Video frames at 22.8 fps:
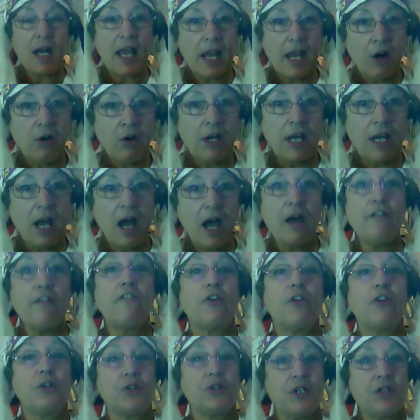area for
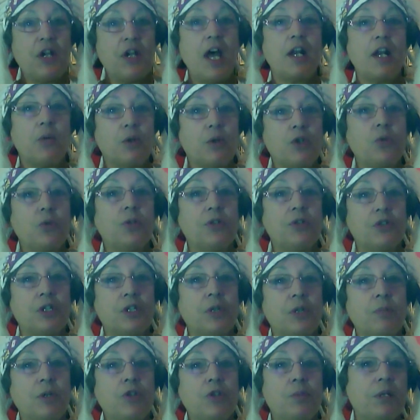satanic ritualistic
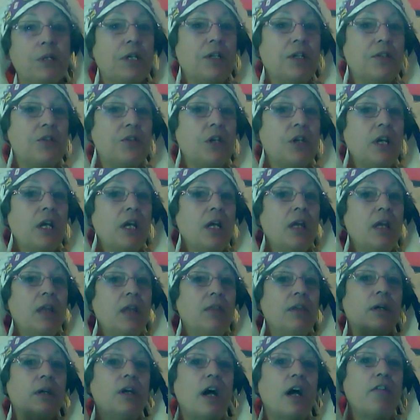abuse because the
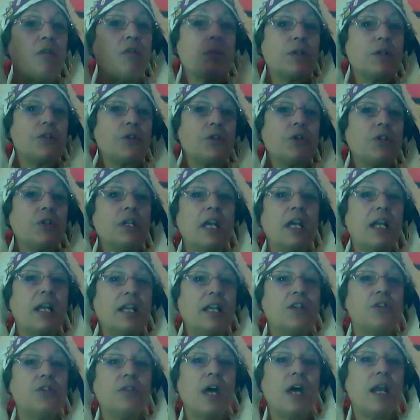governments couldn't get
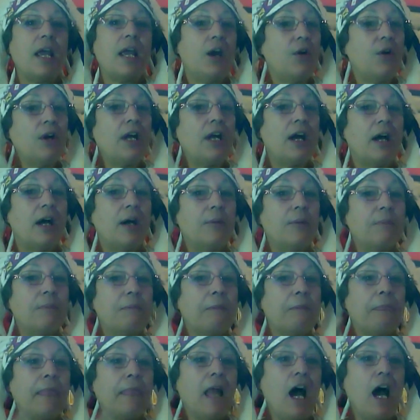into that area.
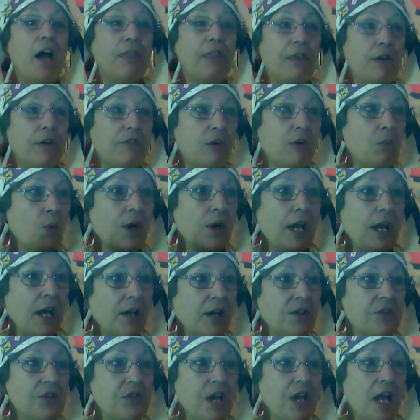From what I
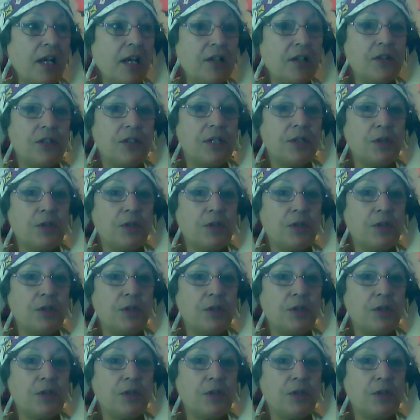understand, it's since